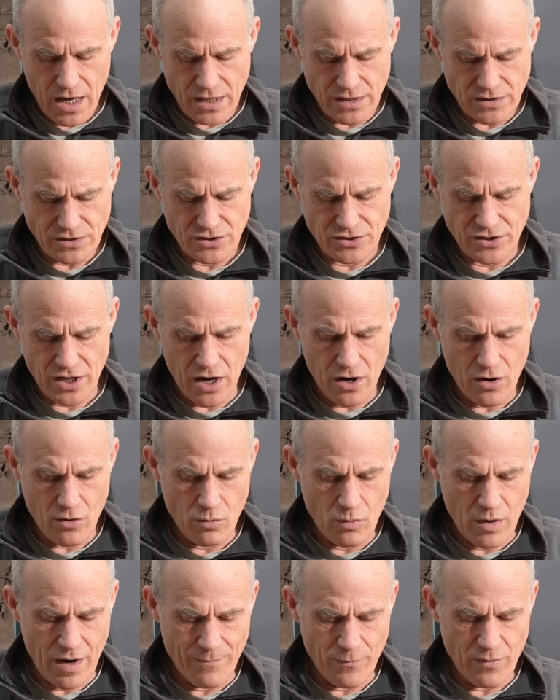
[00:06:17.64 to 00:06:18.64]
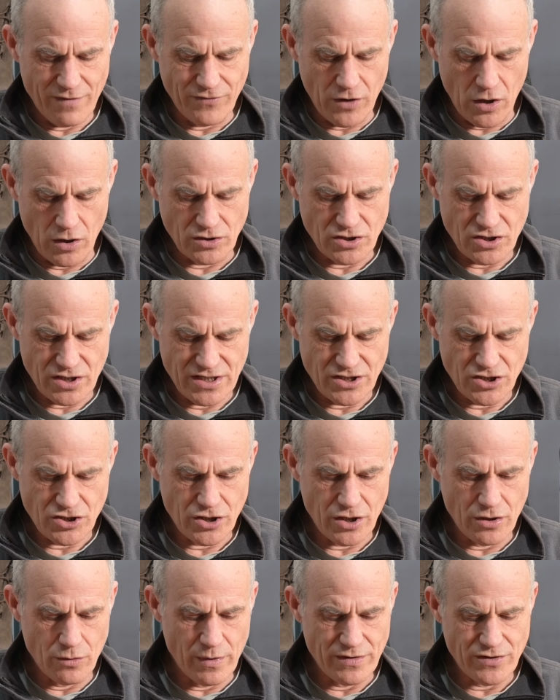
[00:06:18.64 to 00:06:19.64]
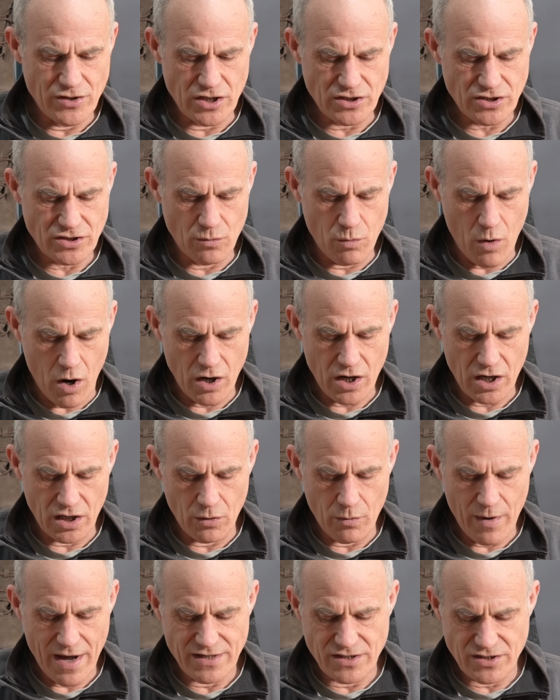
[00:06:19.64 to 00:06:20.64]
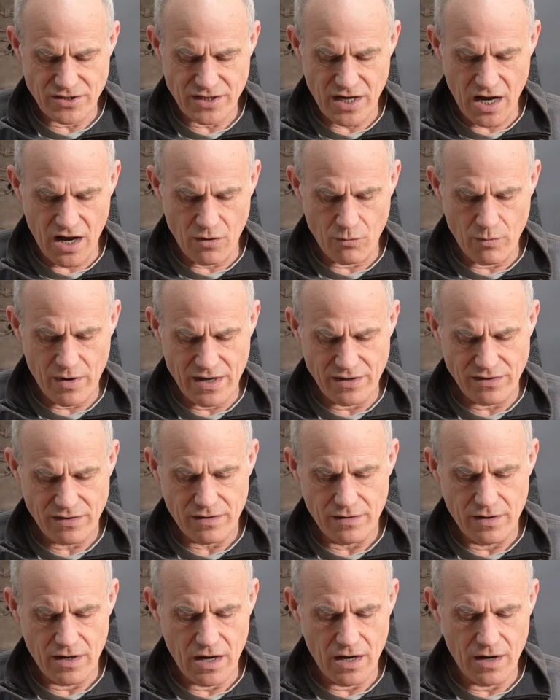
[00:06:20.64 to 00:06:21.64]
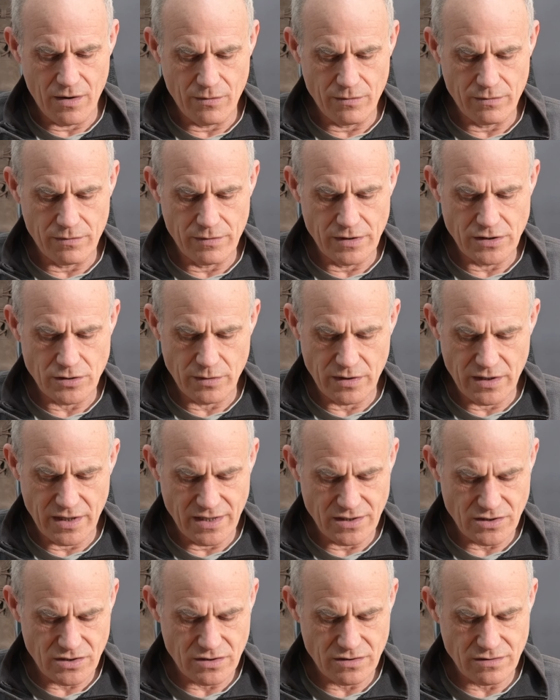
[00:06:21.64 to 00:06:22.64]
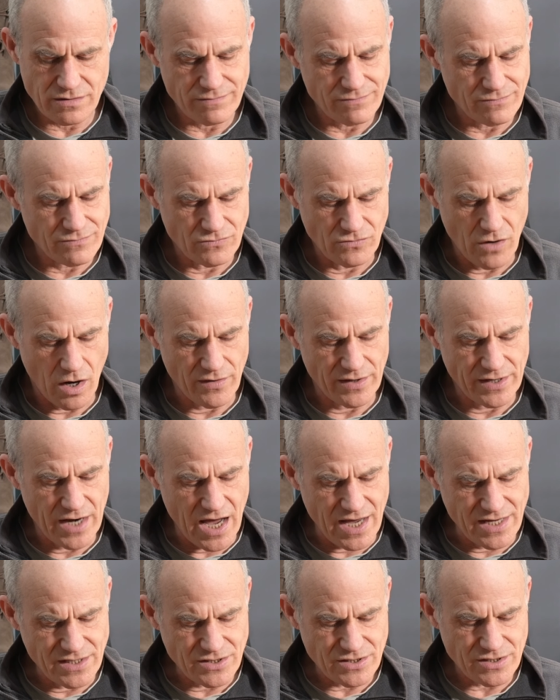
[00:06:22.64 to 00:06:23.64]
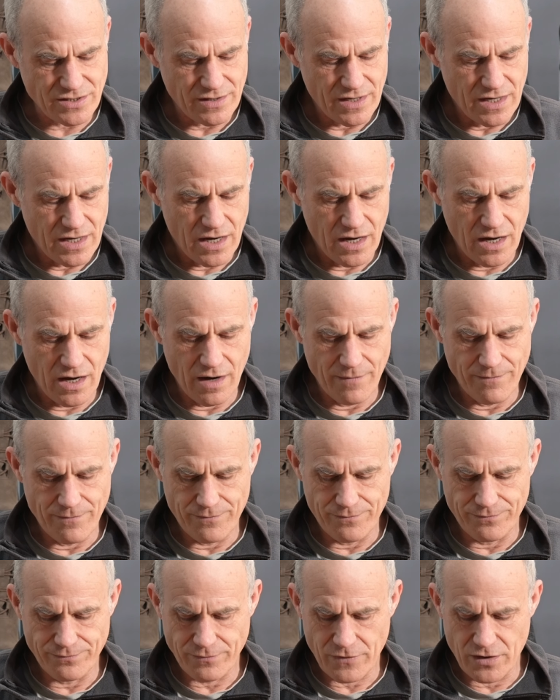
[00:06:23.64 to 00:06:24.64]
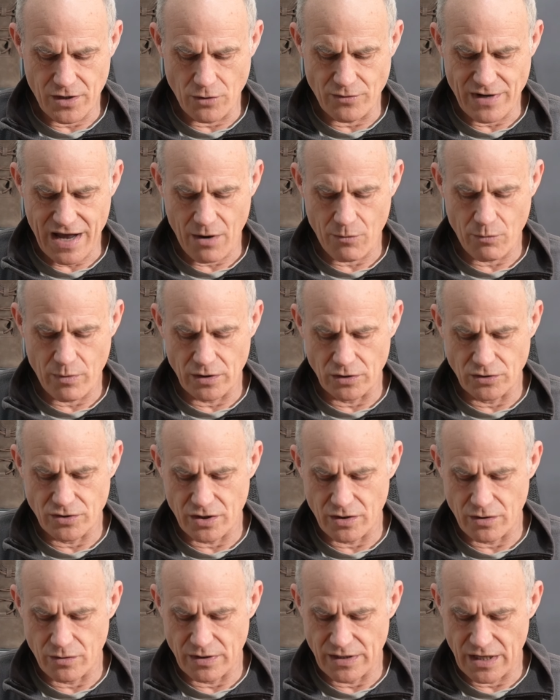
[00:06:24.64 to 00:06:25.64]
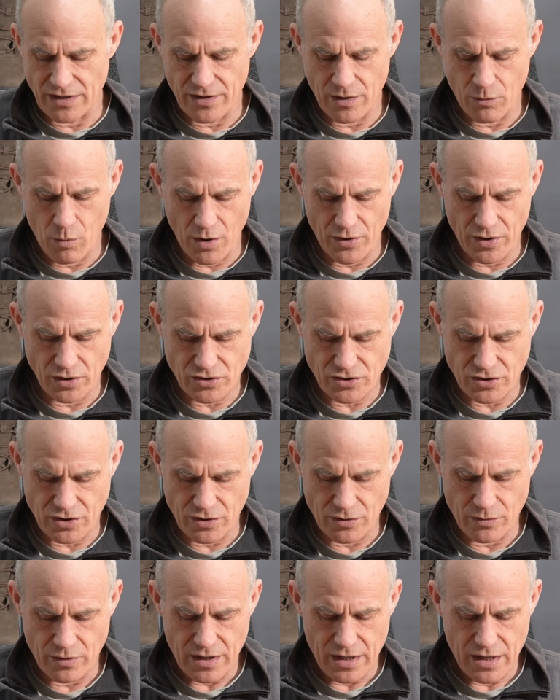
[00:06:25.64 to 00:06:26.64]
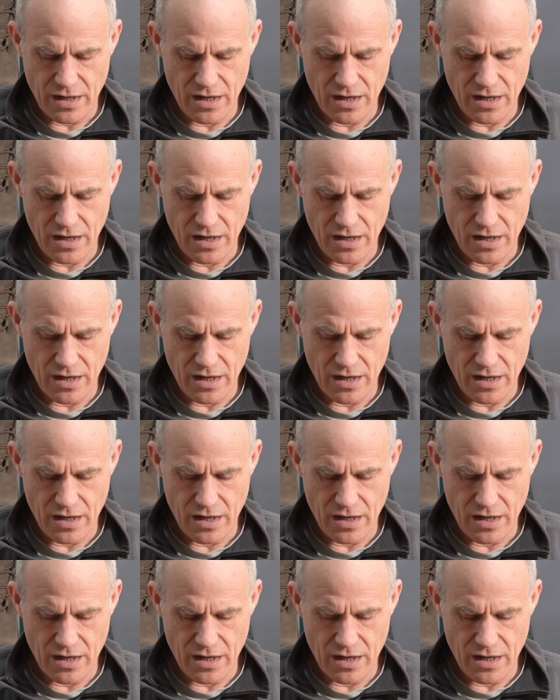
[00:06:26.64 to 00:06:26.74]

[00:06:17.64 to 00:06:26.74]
So we've launched this shoe with just the one colourway to start with, which we think's rather nice. No doubt we'll do another 1 or 2